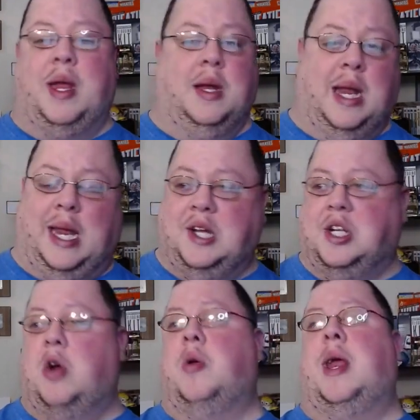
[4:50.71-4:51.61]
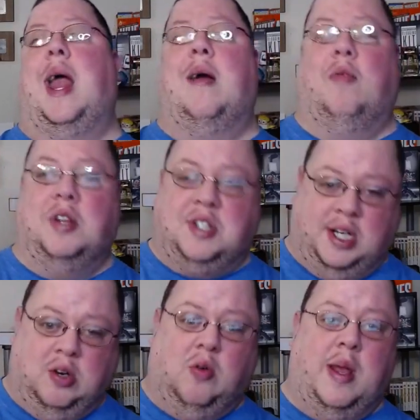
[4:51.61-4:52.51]
Nikki Tony, every
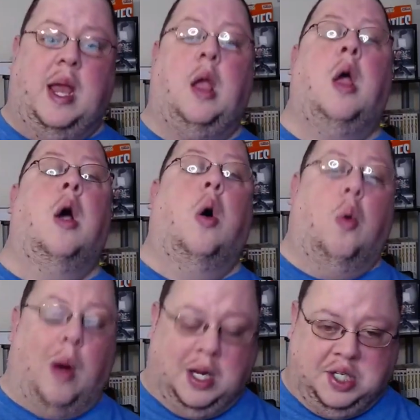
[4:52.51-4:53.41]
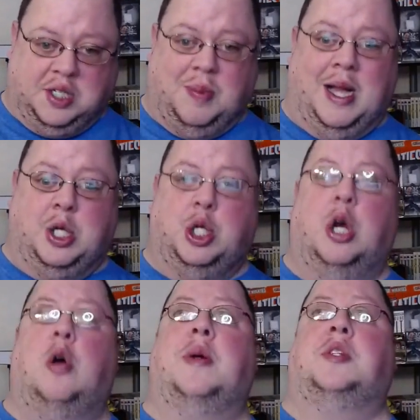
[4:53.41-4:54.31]
single week, watches my
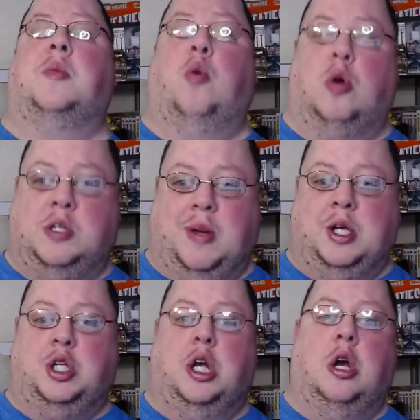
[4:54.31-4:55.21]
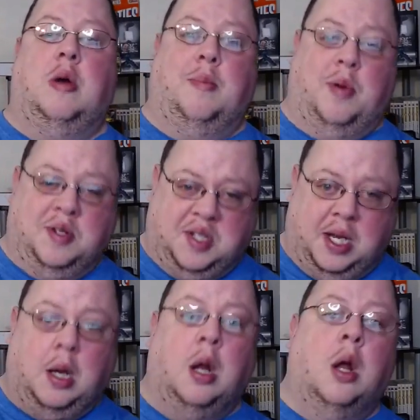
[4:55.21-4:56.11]
show and supports my show and puts it,